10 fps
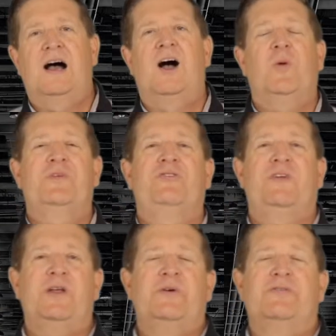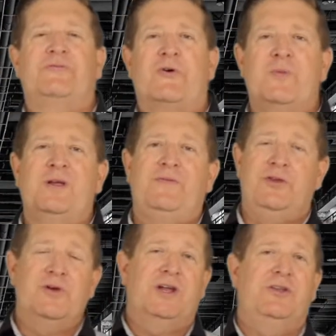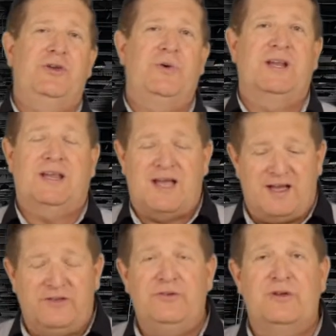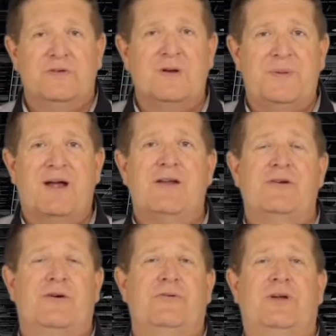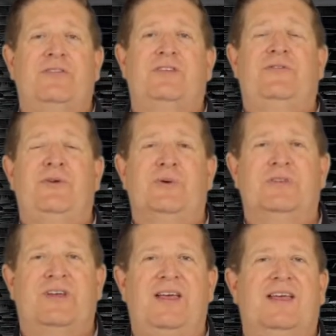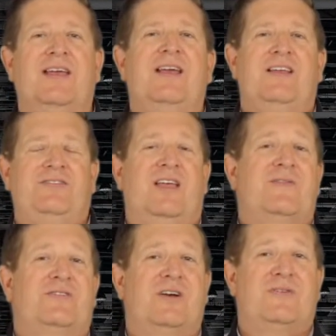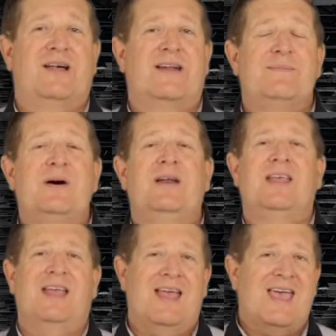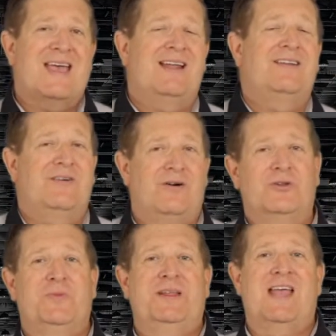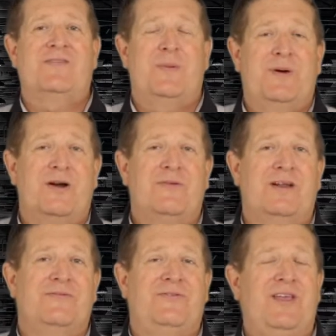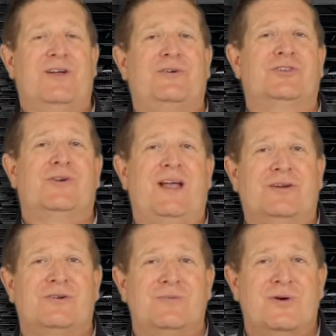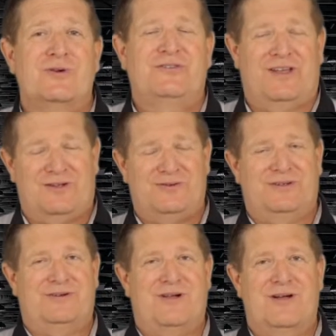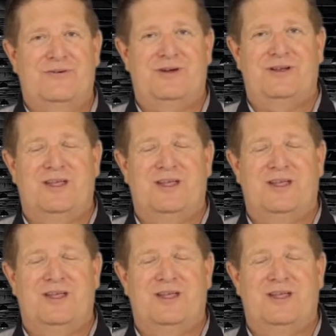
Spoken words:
hope this video was informative. You can do it, guys. You can repair your own rusty fuel tank, save yourself a lot of money, and ultimately have a better running vehicle, tractor, or motorcycle in the long run.